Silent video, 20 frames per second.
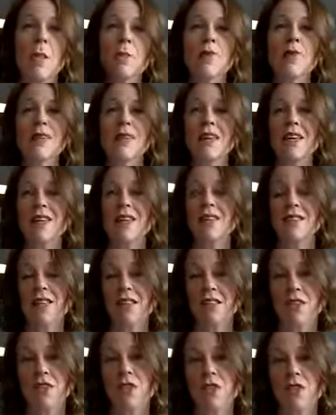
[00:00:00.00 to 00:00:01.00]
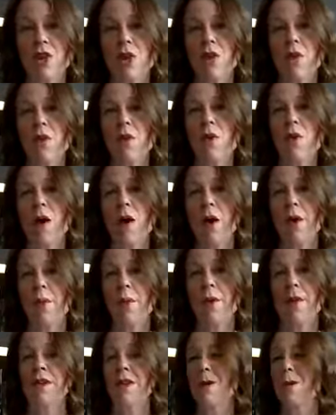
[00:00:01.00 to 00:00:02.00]
please let us know
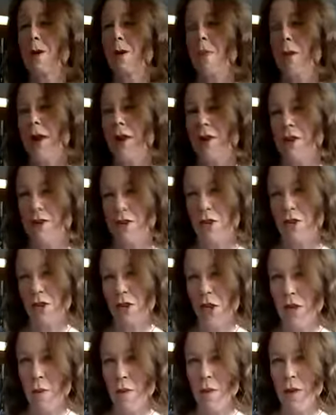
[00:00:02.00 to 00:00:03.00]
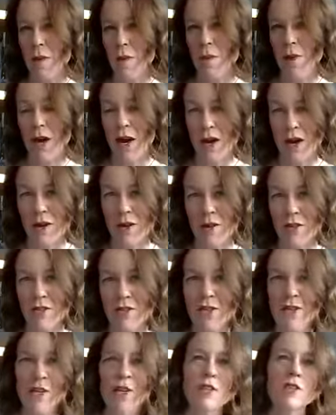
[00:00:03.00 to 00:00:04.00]
a little bit about your sleep
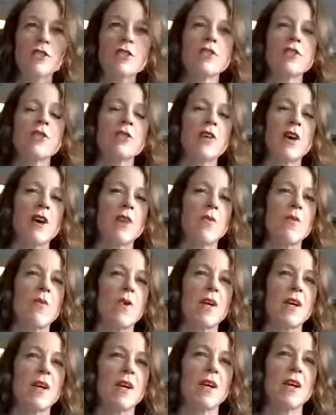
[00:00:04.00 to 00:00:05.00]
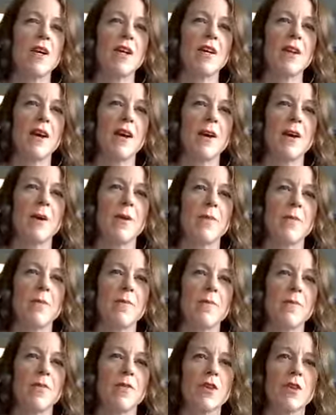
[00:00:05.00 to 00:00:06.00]
patterns so that we can
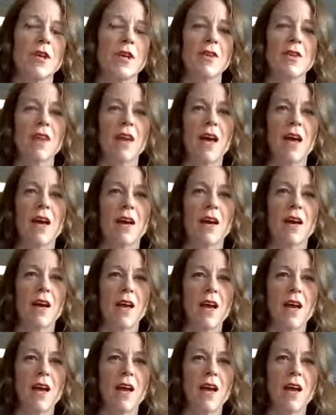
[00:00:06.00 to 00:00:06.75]
look at that